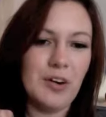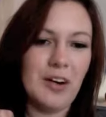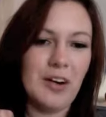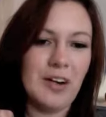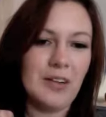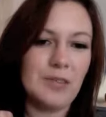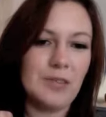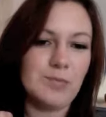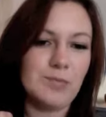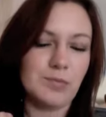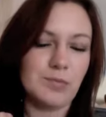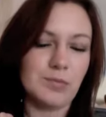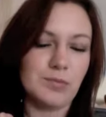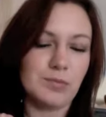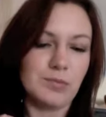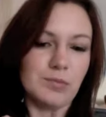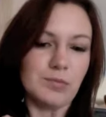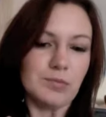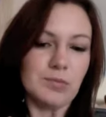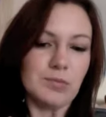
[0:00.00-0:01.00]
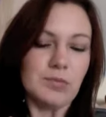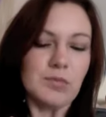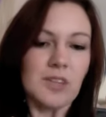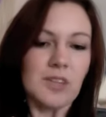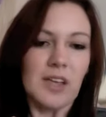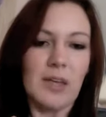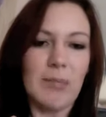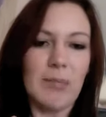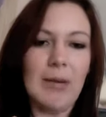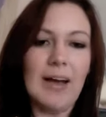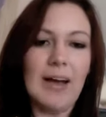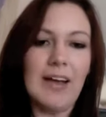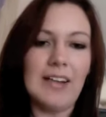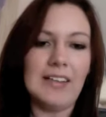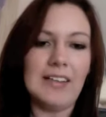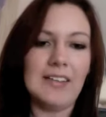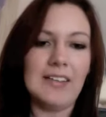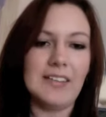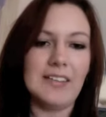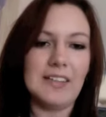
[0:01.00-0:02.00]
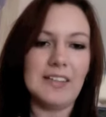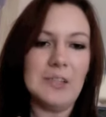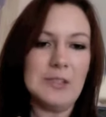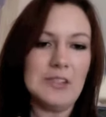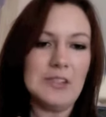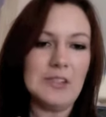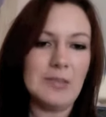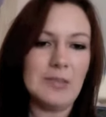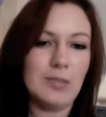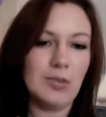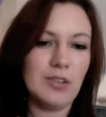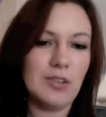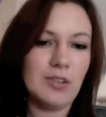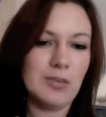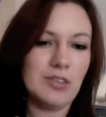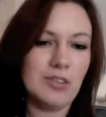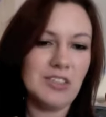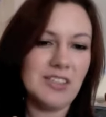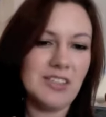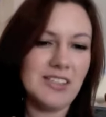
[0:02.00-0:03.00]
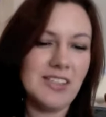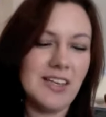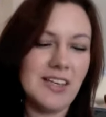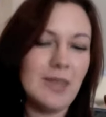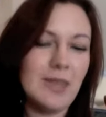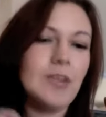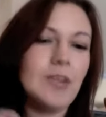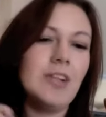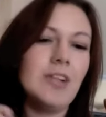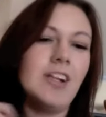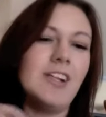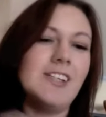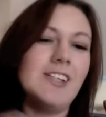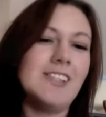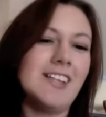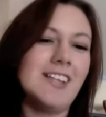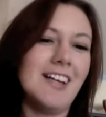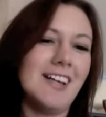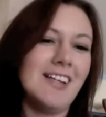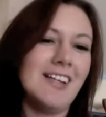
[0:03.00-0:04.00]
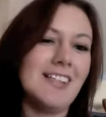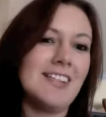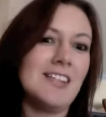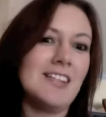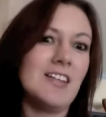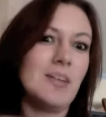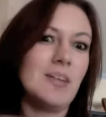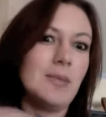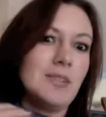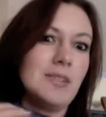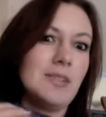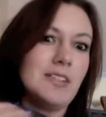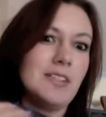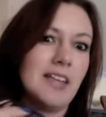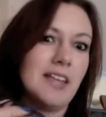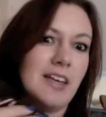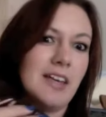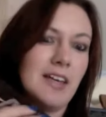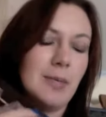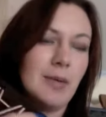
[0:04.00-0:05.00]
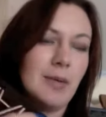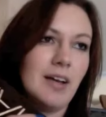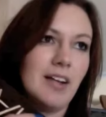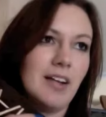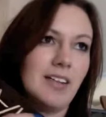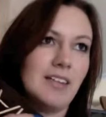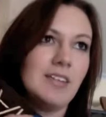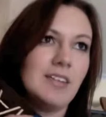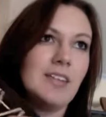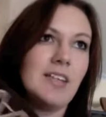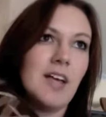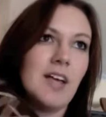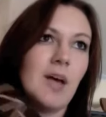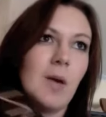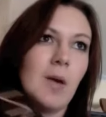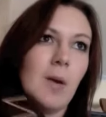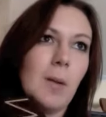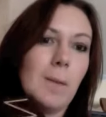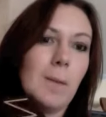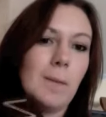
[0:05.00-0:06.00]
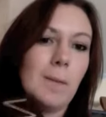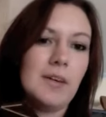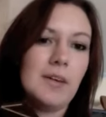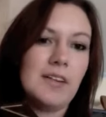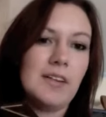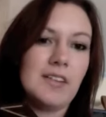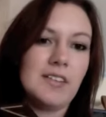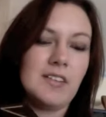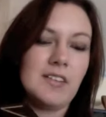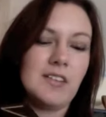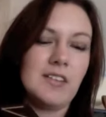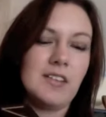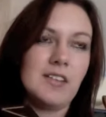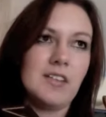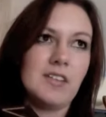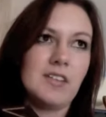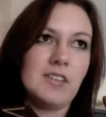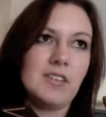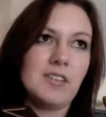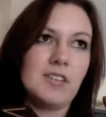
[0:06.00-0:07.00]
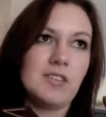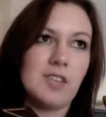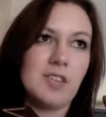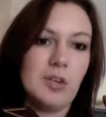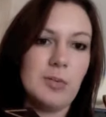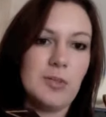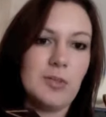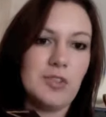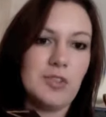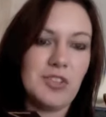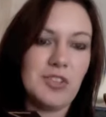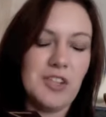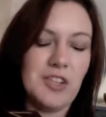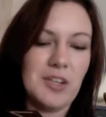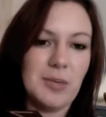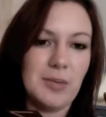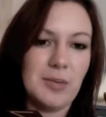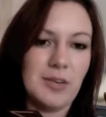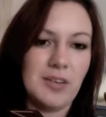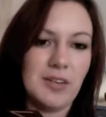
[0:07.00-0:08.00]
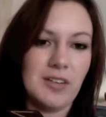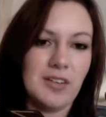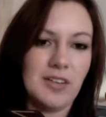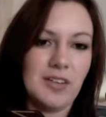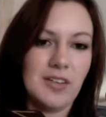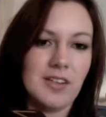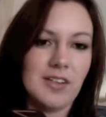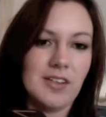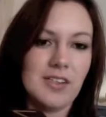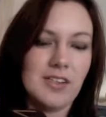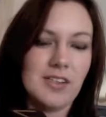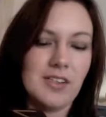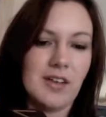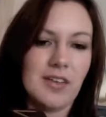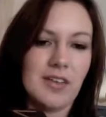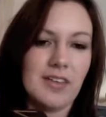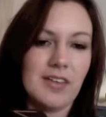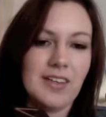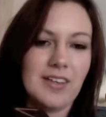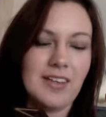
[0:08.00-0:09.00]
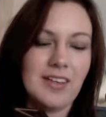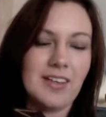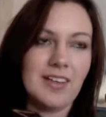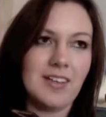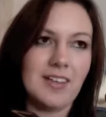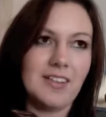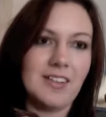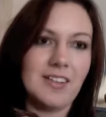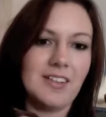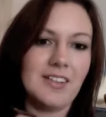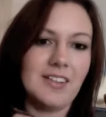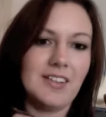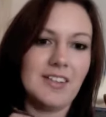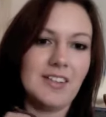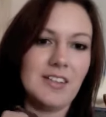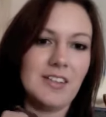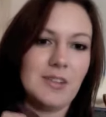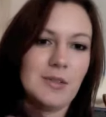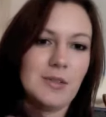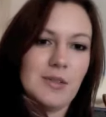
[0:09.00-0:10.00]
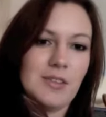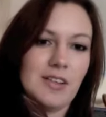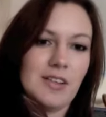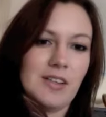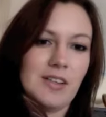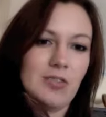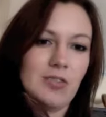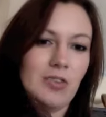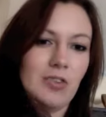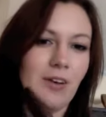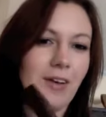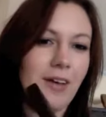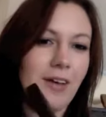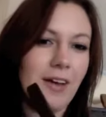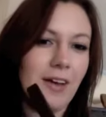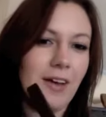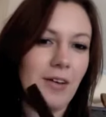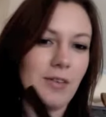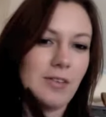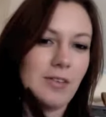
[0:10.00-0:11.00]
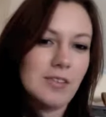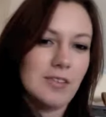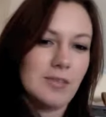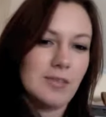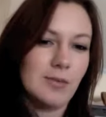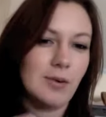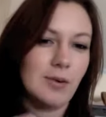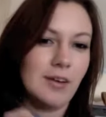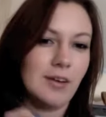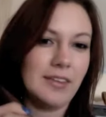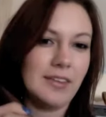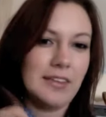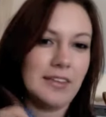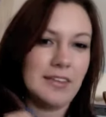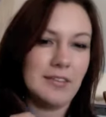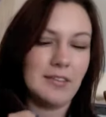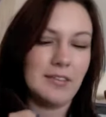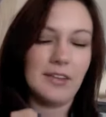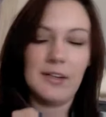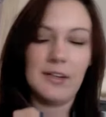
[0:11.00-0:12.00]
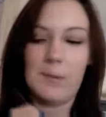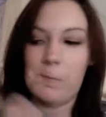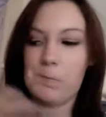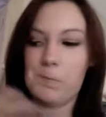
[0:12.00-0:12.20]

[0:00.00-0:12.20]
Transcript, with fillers: out a palette that uses pretty much the same colours as the Urban Decay palette, but it's so much cheaper. So I think I'm going to use that, try it out, see if what I think of that.